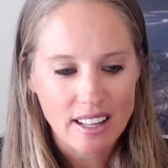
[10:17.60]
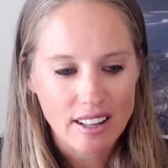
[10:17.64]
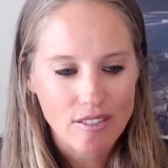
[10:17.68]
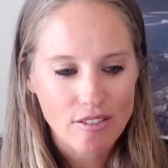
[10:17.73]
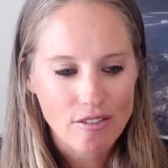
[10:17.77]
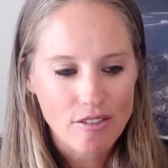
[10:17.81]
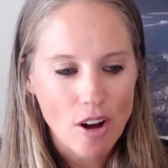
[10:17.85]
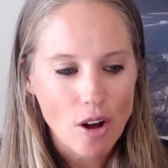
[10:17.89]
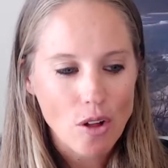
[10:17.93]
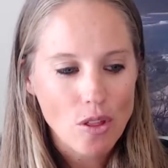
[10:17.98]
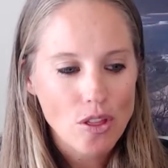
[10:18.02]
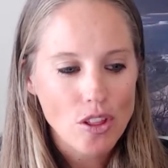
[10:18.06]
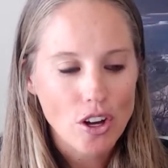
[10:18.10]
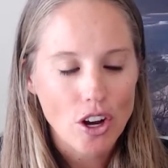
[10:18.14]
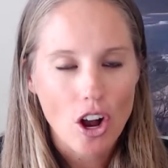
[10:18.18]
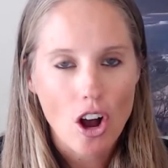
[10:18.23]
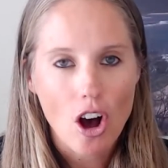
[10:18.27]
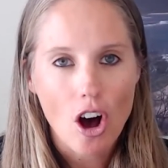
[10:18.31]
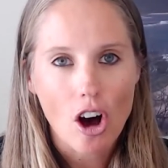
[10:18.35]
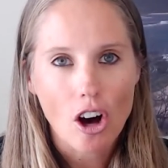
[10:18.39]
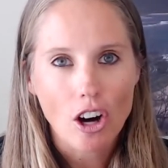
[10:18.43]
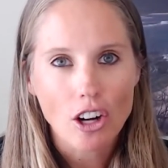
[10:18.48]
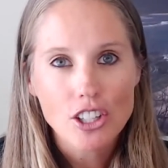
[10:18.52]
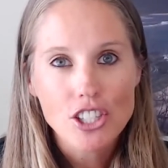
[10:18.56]
felt the
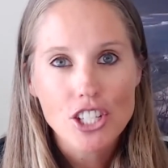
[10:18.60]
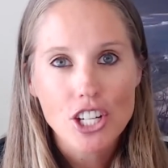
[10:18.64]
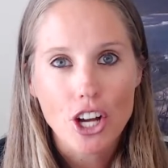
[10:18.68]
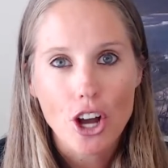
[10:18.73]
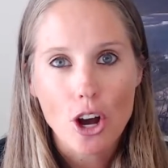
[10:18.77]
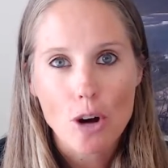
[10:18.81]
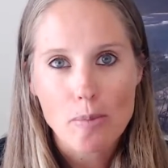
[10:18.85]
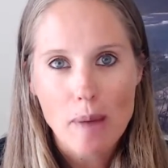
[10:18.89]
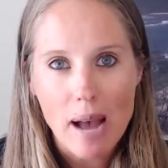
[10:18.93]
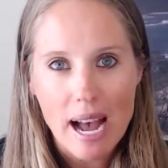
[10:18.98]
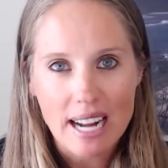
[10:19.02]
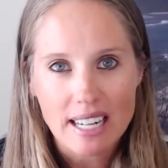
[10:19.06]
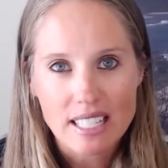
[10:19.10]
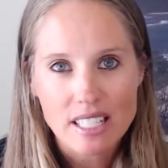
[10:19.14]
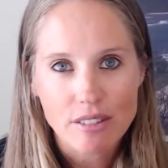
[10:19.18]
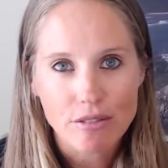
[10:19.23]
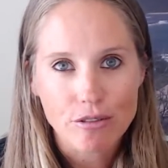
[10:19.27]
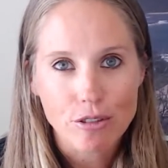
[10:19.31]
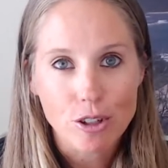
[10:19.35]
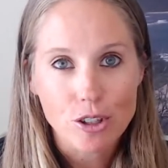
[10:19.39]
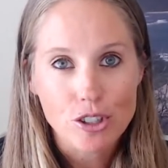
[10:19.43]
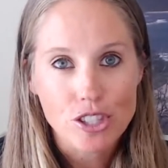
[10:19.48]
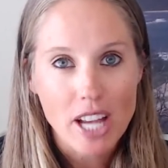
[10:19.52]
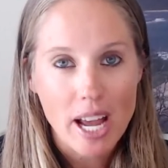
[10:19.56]
call to go back to
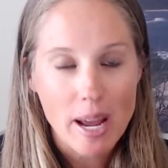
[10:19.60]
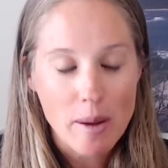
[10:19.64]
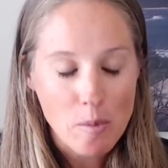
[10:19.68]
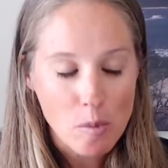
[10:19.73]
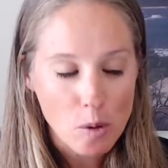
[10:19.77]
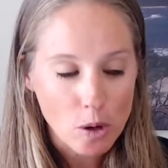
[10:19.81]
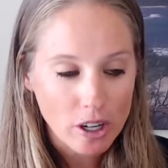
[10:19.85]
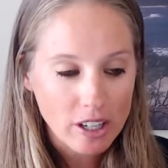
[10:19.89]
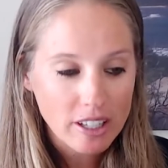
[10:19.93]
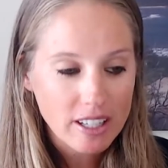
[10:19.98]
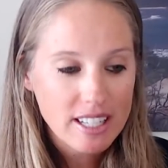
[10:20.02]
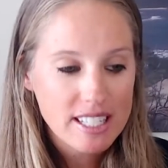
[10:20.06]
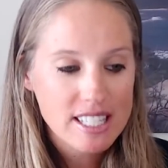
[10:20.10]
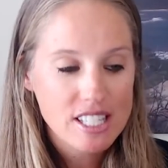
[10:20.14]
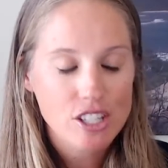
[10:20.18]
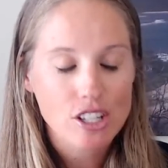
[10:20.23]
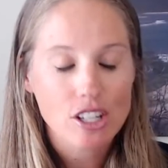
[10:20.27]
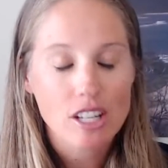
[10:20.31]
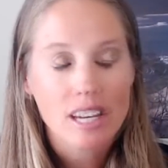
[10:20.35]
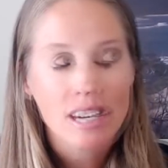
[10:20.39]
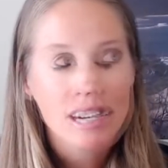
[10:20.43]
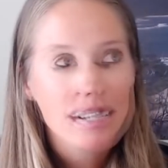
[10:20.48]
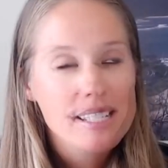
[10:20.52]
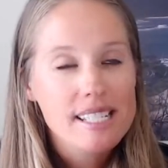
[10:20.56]
full-time work to
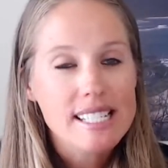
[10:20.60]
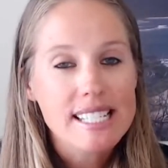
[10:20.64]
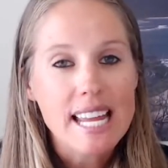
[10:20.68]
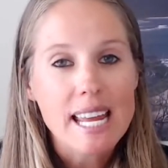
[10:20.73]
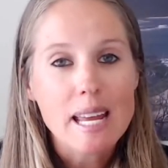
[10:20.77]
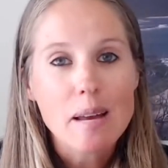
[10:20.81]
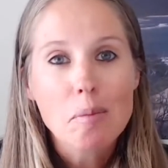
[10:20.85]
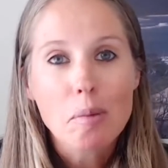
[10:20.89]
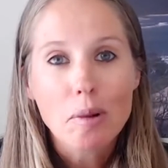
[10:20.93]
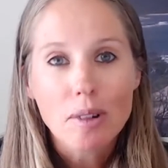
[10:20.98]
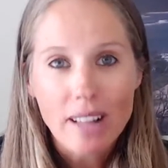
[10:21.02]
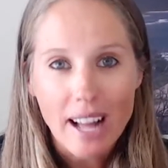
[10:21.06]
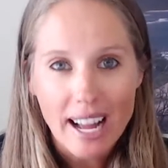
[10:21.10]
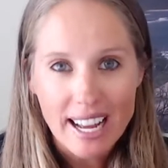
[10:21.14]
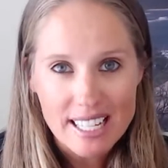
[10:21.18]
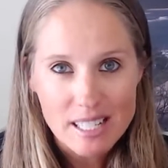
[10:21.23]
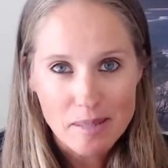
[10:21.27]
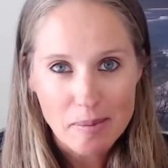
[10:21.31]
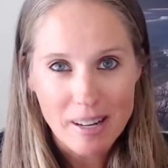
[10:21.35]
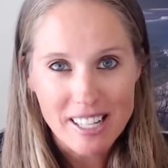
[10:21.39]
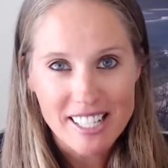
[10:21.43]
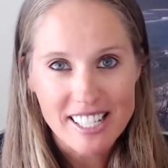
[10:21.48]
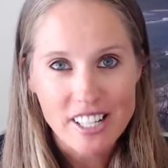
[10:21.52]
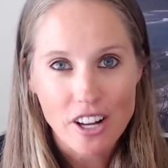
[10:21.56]
stabilize
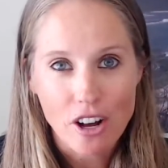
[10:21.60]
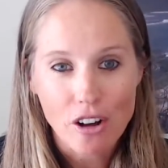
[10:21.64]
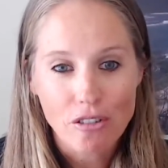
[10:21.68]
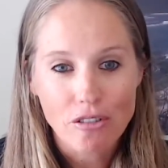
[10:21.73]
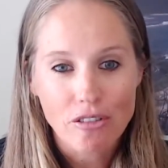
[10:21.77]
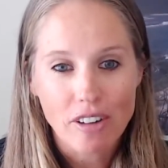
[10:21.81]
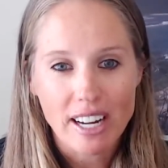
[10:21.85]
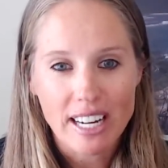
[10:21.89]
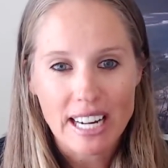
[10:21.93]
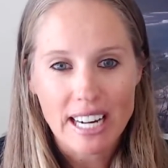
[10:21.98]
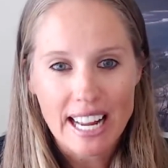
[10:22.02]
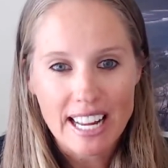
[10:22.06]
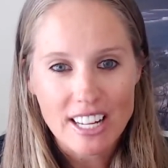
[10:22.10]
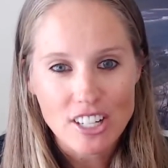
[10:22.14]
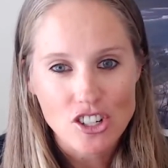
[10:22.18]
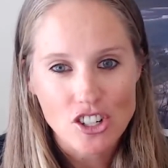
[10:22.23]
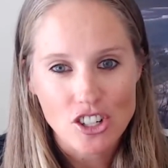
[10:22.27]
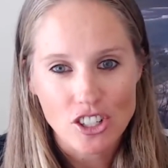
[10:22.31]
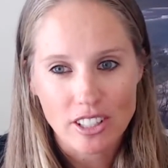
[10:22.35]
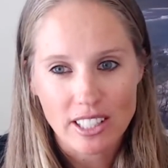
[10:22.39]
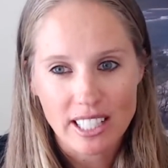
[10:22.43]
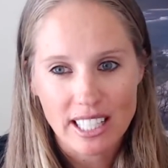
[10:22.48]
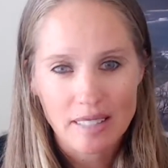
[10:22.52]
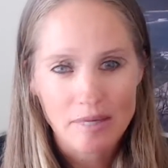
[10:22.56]
myself
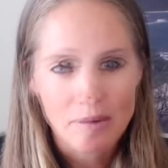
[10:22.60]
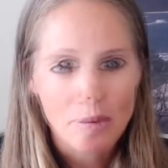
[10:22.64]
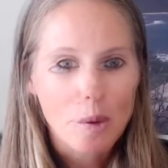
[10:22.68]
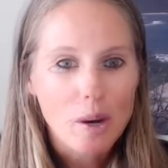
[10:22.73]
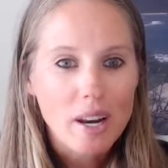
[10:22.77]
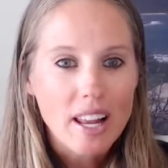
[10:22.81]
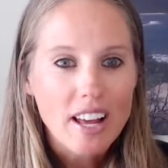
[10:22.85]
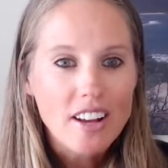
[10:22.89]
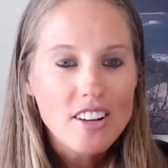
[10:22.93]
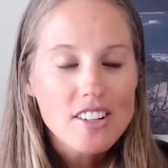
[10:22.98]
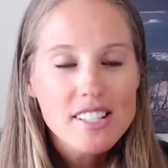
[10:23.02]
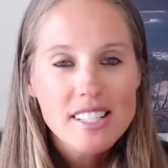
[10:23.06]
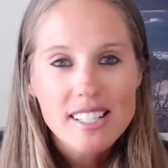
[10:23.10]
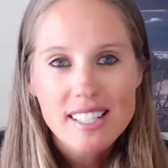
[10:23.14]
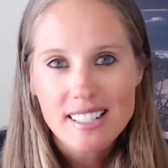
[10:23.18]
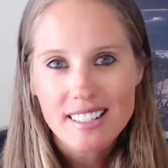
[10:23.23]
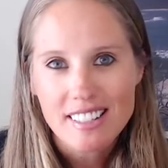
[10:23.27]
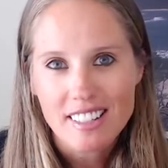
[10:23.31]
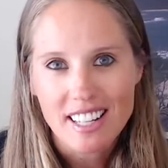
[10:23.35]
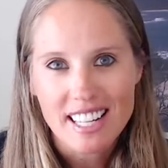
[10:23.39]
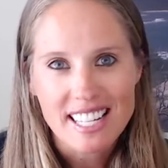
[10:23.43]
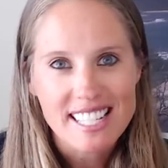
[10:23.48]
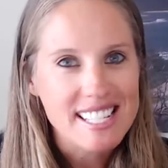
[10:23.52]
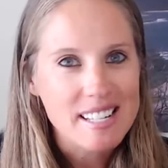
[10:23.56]
financially. What else
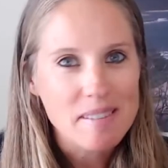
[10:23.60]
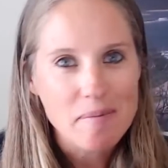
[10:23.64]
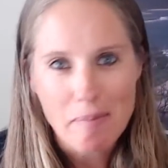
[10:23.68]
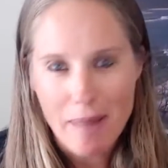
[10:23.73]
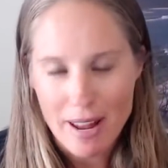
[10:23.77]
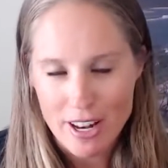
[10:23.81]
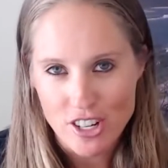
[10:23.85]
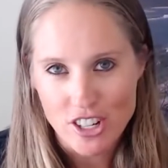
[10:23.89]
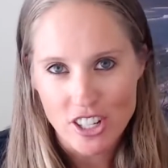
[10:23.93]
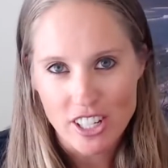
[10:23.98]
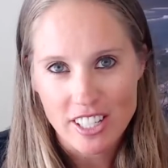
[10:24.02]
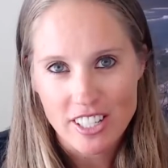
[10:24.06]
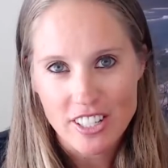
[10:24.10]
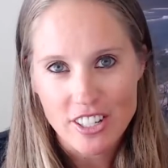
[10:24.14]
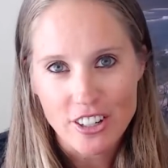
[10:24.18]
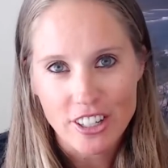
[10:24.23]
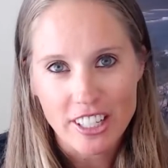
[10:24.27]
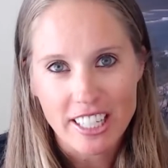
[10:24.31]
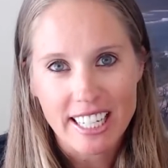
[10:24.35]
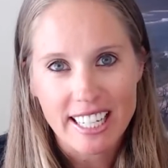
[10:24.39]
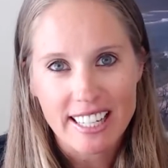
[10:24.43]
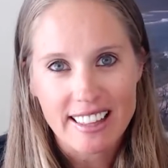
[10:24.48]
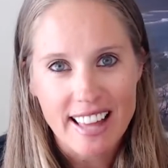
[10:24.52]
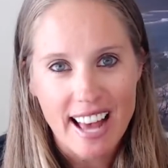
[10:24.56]
isn't mentioned
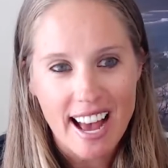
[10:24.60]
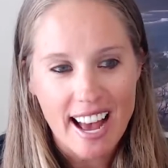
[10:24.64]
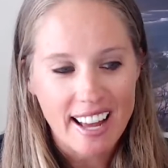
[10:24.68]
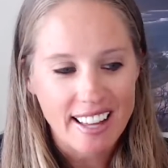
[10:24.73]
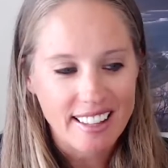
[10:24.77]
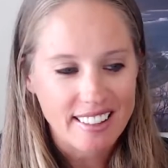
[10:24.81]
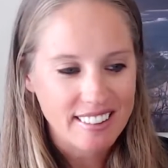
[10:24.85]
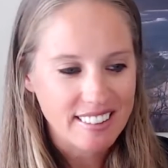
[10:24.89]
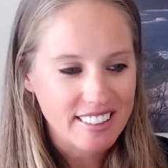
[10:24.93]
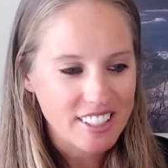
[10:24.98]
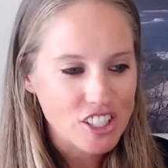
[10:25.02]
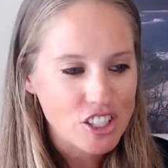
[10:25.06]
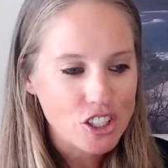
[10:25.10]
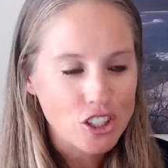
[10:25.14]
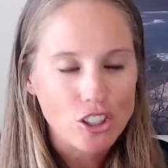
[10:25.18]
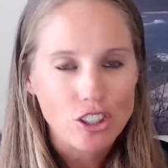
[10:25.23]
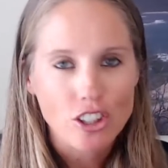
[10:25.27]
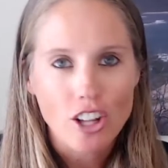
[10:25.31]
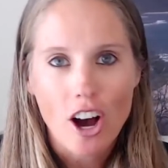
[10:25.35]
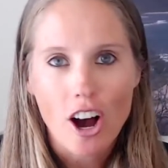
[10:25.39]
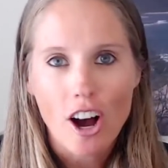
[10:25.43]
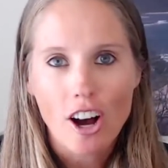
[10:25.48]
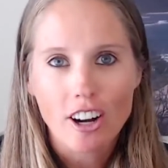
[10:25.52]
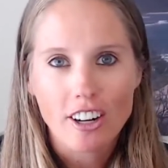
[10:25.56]
during that
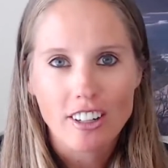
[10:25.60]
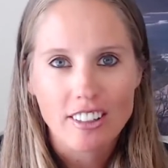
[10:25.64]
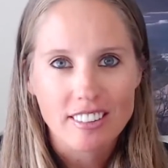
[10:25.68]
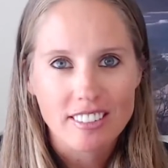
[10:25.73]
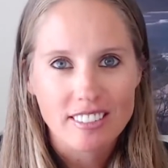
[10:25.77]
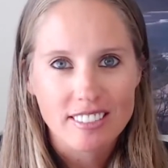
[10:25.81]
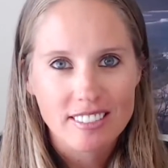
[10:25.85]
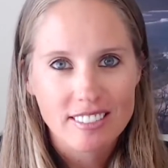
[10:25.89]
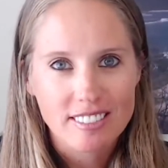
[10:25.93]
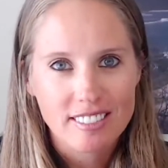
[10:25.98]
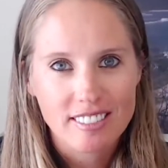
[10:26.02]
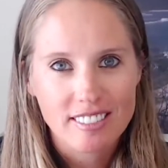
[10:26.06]
year-long,